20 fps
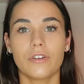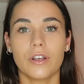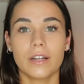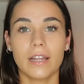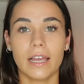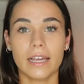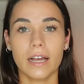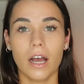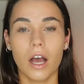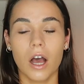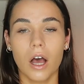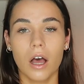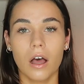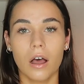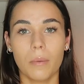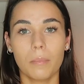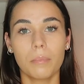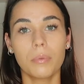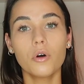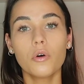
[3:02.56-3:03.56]
if you're at like
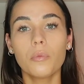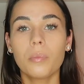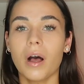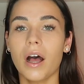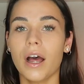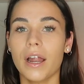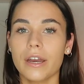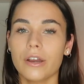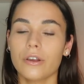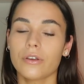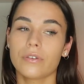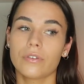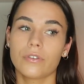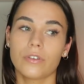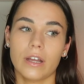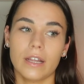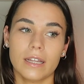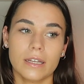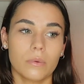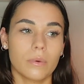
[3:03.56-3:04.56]
a pool party or if
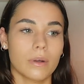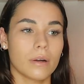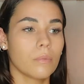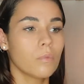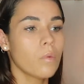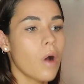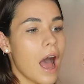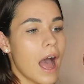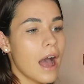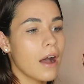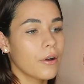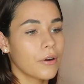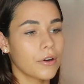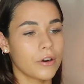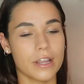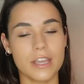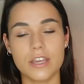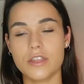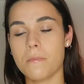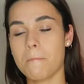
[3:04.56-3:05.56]
you're like going wild or
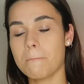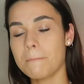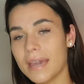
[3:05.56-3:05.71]
at the